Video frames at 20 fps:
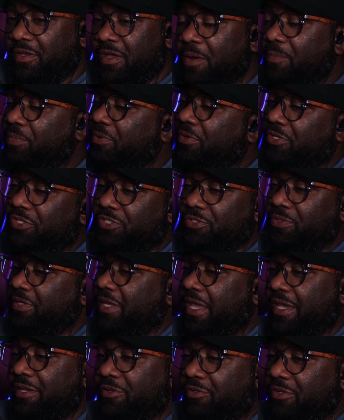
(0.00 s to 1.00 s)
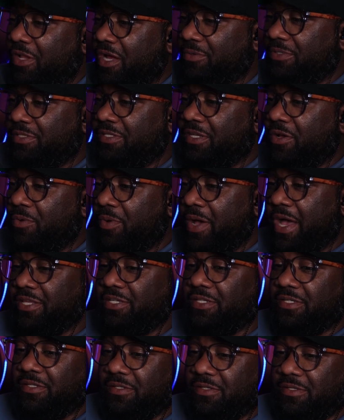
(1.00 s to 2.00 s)
I'm pretty sure Caitlin Clark was still
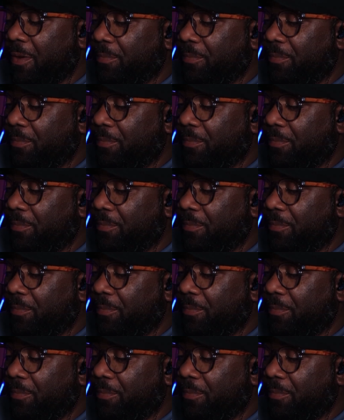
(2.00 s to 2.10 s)
watching.